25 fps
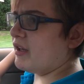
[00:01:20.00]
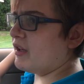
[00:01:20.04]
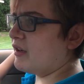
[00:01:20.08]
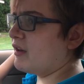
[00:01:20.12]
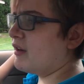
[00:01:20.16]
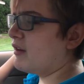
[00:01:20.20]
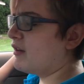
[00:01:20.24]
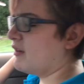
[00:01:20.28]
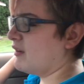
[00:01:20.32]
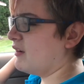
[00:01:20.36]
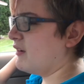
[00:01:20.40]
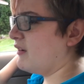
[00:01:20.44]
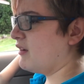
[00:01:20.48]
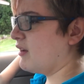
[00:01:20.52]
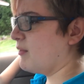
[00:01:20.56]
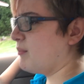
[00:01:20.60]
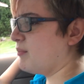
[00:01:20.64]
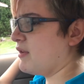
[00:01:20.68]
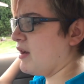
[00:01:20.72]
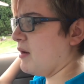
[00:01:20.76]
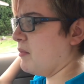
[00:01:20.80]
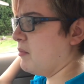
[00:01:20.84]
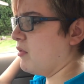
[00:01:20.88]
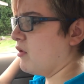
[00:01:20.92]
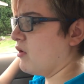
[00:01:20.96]
it's in
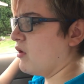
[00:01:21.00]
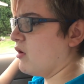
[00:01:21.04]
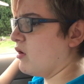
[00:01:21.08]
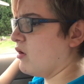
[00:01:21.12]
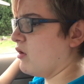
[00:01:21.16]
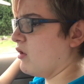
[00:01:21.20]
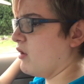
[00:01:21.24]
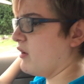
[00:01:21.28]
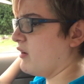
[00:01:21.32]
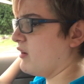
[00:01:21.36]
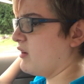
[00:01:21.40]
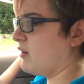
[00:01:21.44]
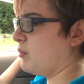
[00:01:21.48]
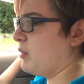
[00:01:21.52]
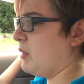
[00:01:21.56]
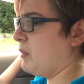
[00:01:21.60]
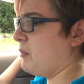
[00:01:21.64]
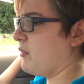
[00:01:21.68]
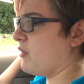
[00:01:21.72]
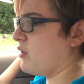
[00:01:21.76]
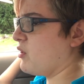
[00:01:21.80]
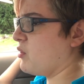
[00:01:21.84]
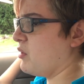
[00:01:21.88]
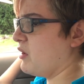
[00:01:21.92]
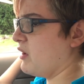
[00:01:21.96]
September, like
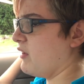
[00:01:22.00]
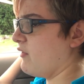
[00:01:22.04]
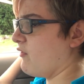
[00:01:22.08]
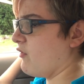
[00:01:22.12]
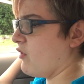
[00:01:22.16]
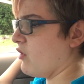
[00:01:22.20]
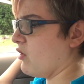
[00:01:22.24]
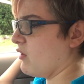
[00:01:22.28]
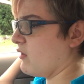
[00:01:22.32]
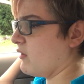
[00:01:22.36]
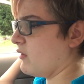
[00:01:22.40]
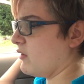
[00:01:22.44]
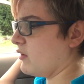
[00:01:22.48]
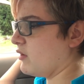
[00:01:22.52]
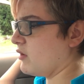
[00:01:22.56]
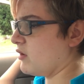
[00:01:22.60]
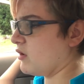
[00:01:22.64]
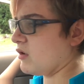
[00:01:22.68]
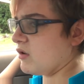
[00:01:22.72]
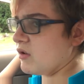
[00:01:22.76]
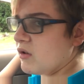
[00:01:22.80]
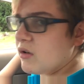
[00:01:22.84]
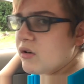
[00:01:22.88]
September 21st.